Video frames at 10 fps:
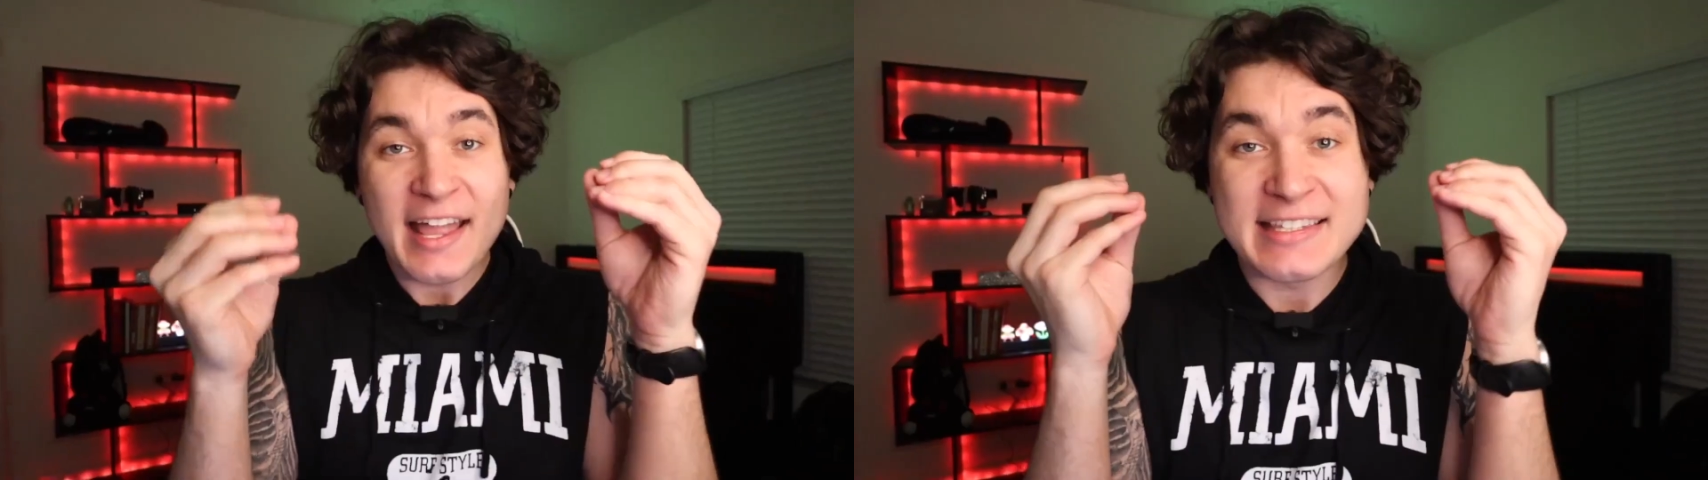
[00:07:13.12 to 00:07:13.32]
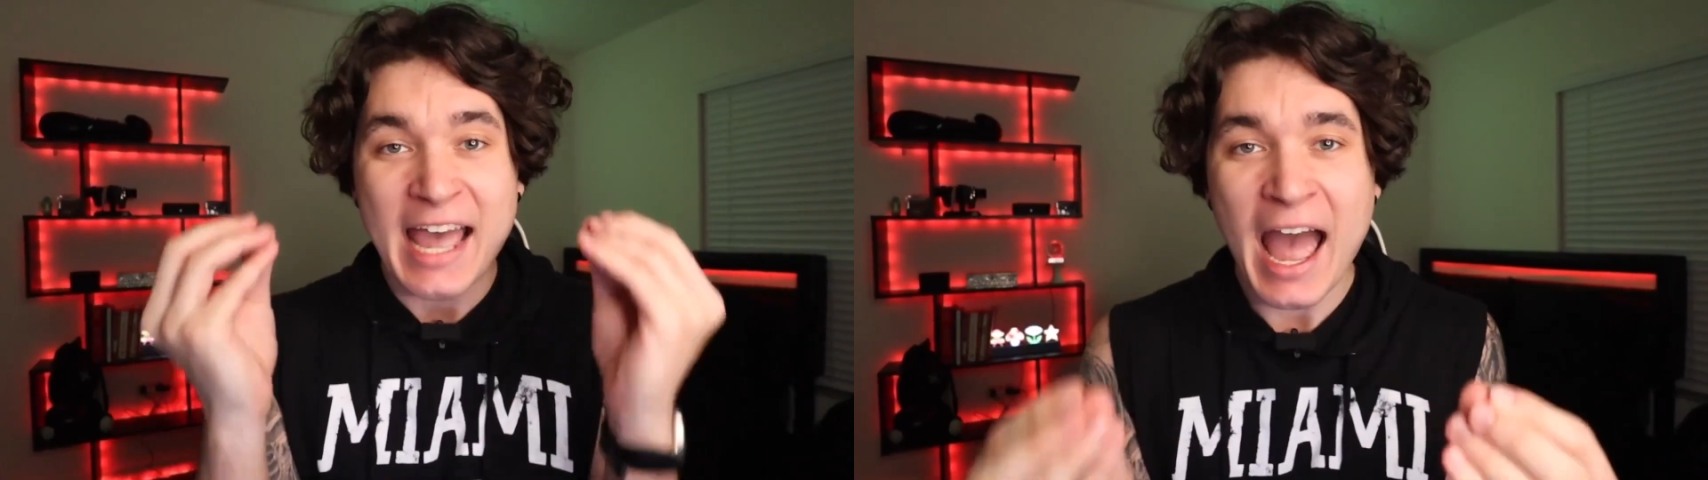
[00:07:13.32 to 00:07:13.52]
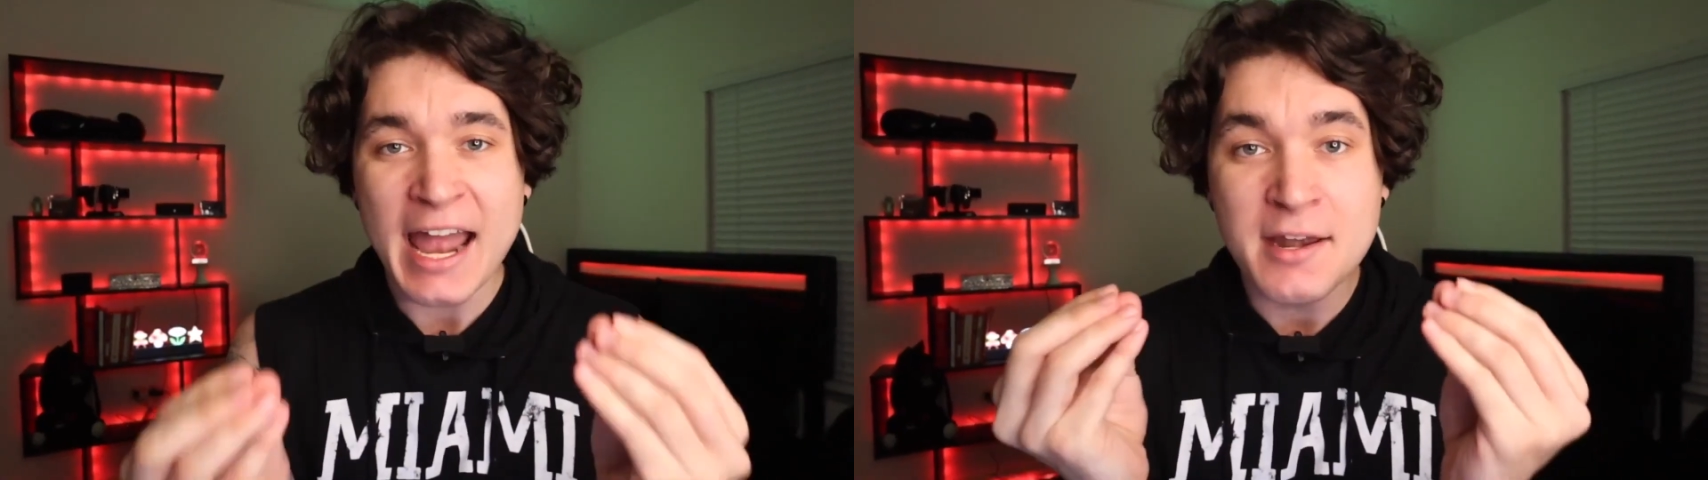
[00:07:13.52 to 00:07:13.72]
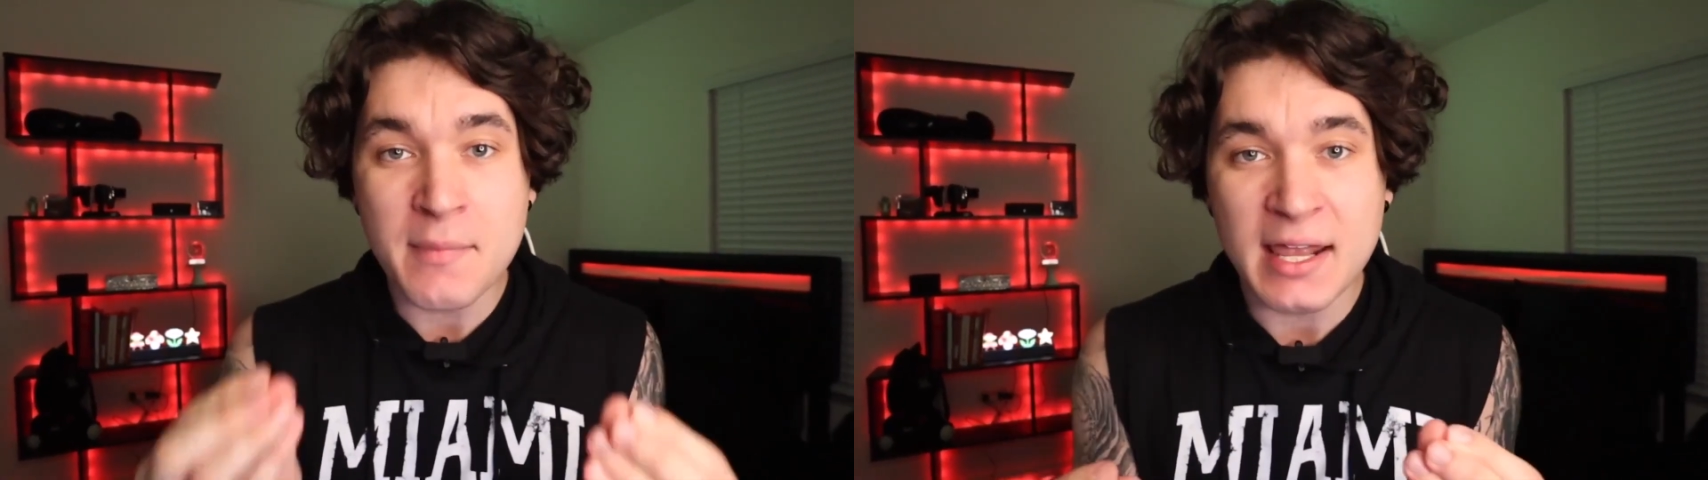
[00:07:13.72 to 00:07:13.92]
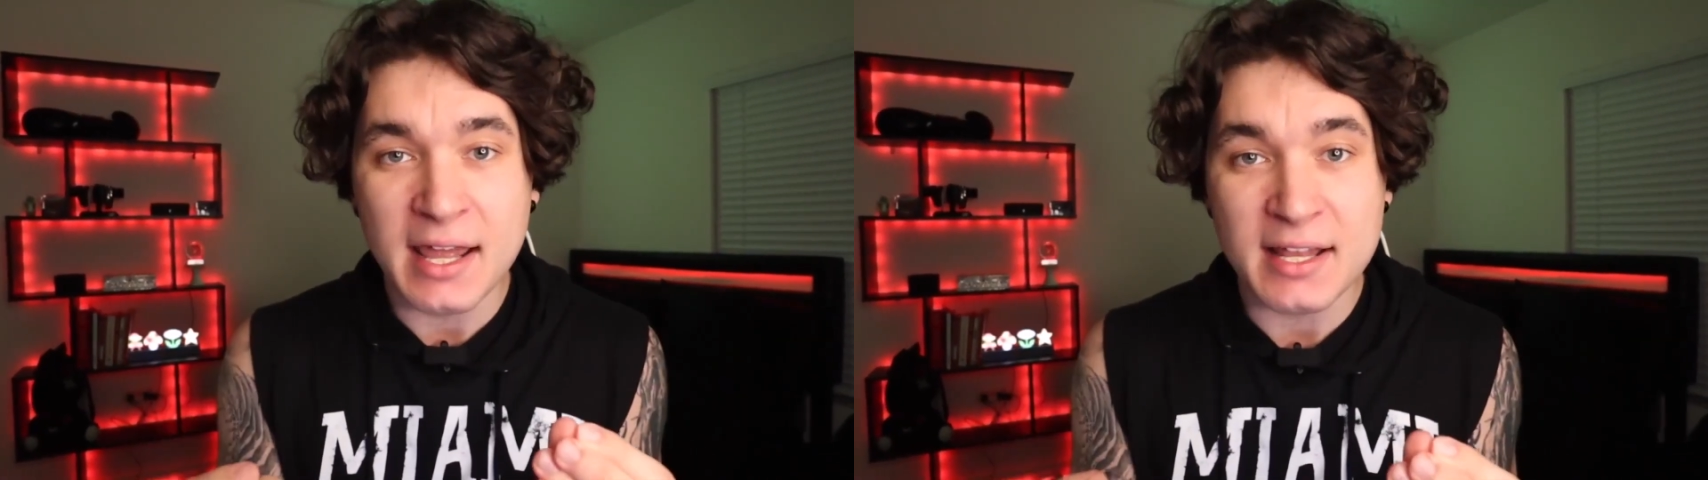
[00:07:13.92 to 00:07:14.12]
10
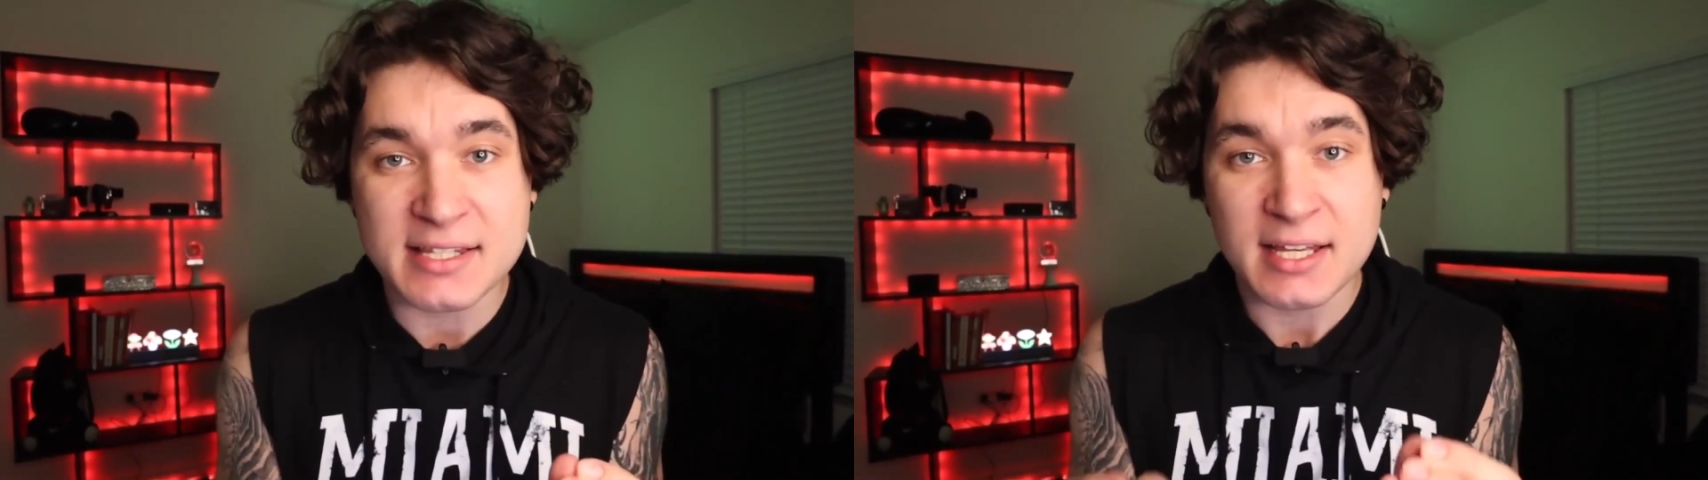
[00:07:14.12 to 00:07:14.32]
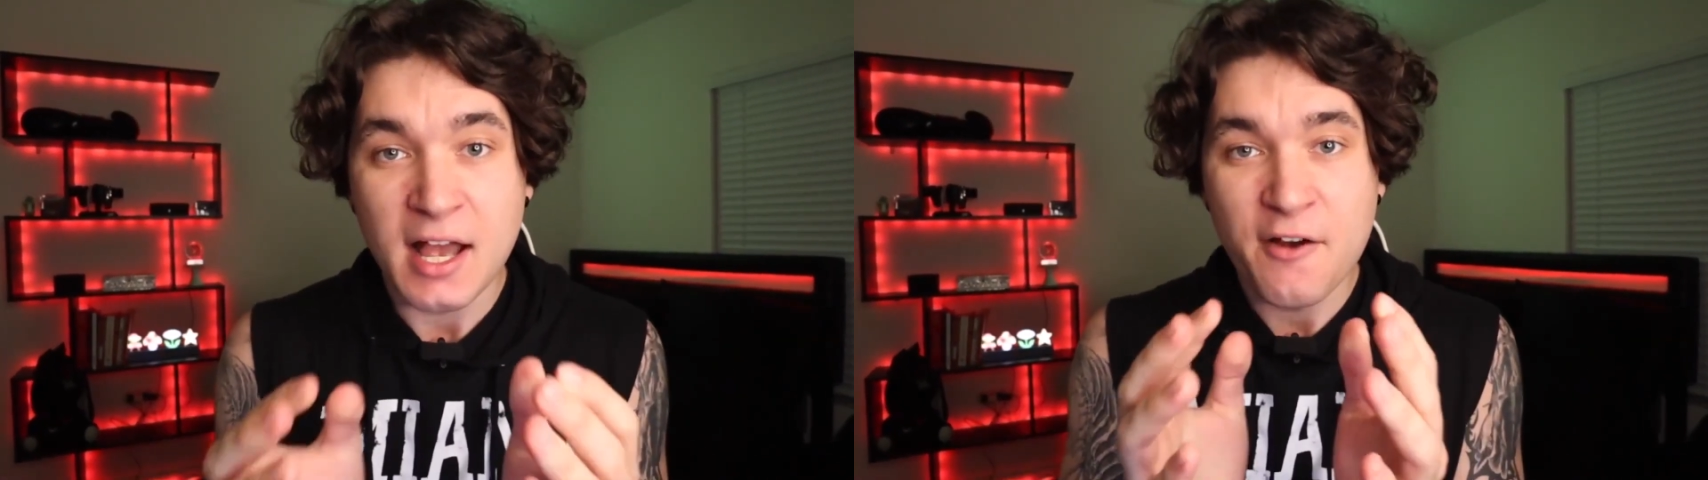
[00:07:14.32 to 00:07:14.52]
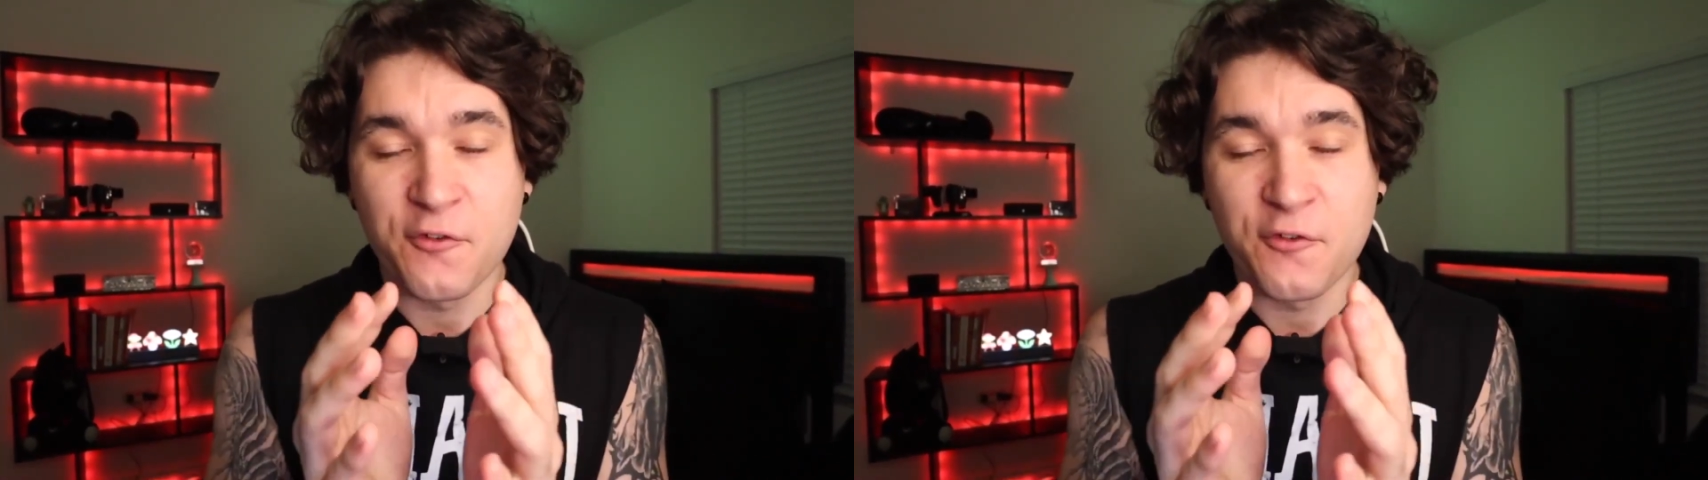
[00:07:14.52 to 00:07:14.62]
minutes